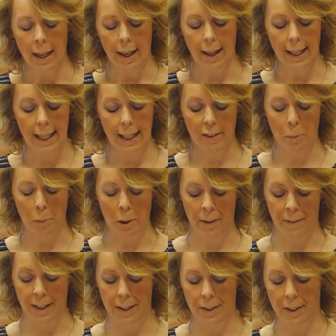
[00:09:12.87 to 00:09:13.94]
I'll have
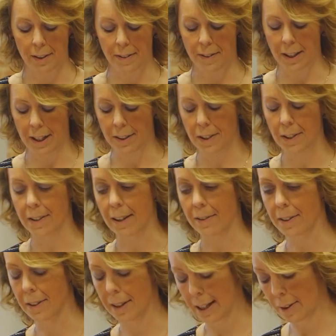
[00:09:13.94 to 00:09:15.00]
profits of
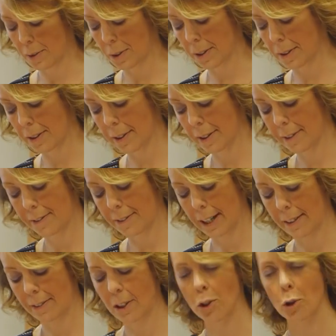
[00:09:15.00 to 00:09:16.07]

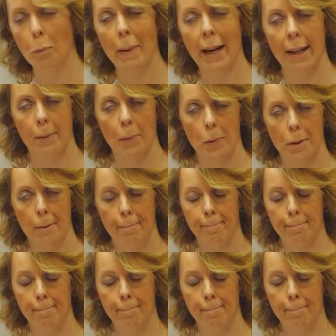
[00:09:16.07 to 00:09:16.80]
£37,500.